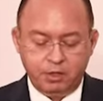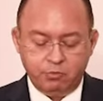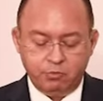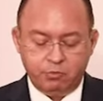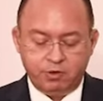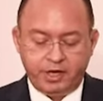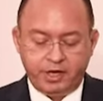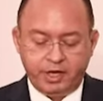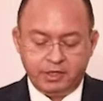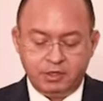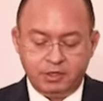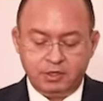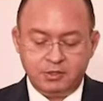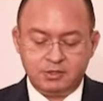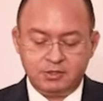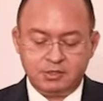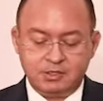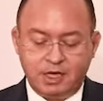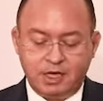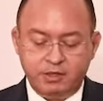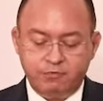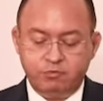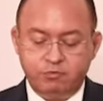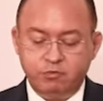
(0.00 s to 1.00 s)
we had
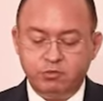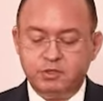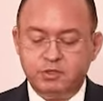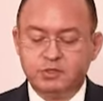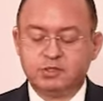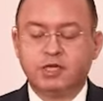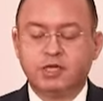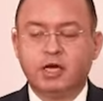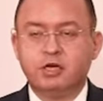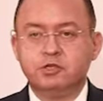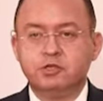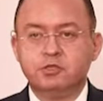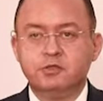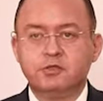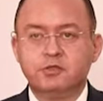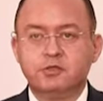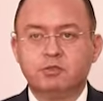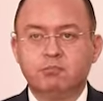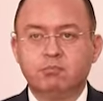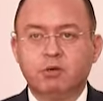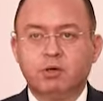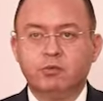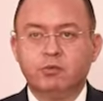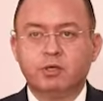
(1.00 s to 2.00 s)
insightful discussions
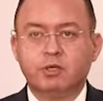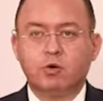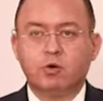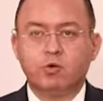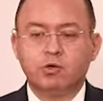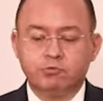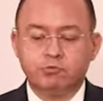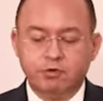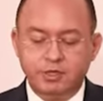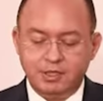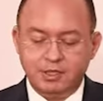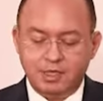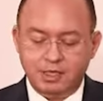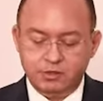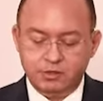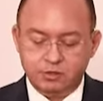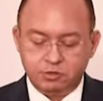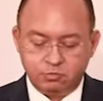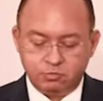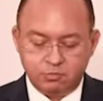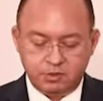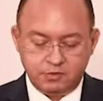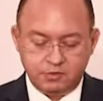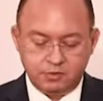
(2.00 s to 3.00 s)
about the concrete
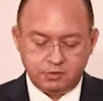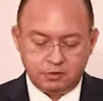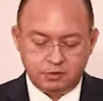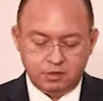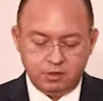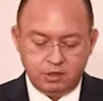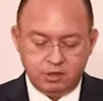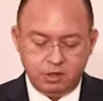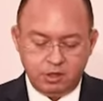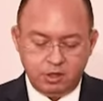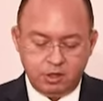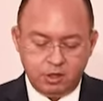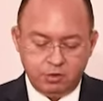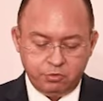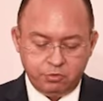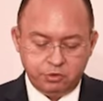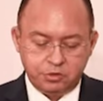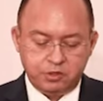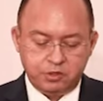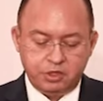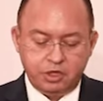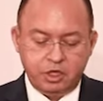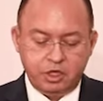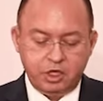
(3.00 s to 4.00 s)
instruments
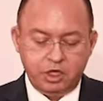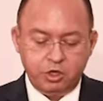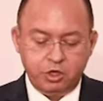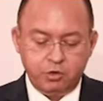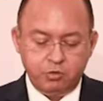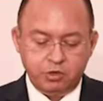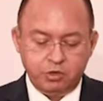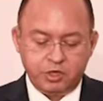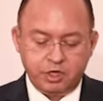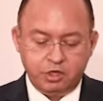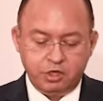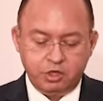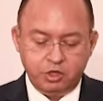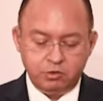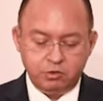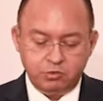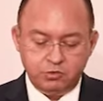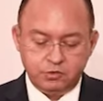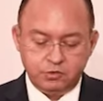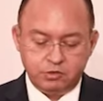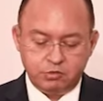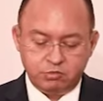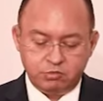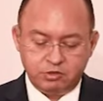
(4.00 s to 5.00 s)
which the EU can
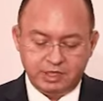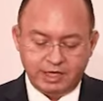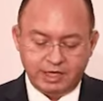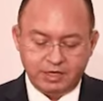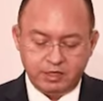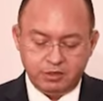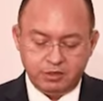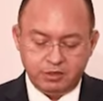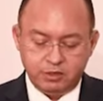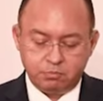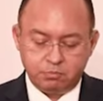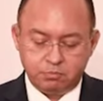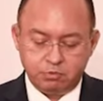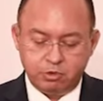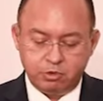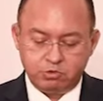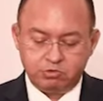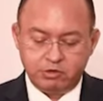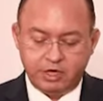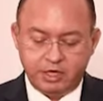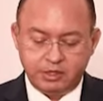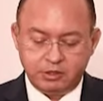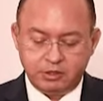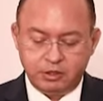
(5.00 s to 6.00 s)
use to tackle the
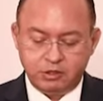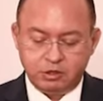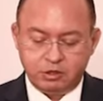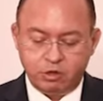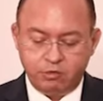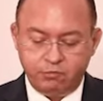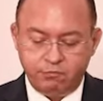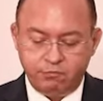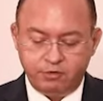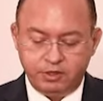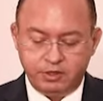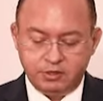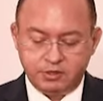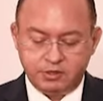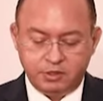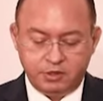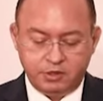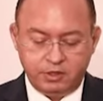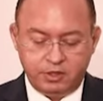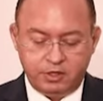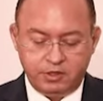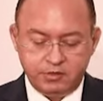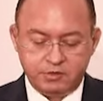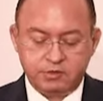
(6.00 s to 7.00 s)
protracted conflicts in
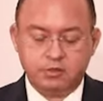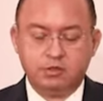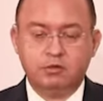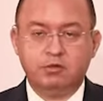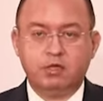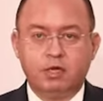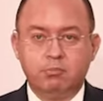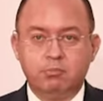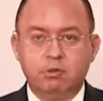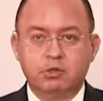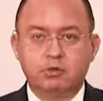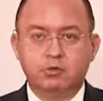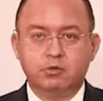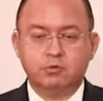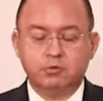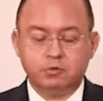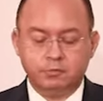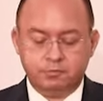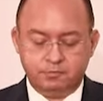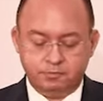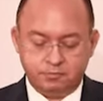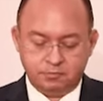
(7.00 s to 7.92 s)
the eastern neighborhood.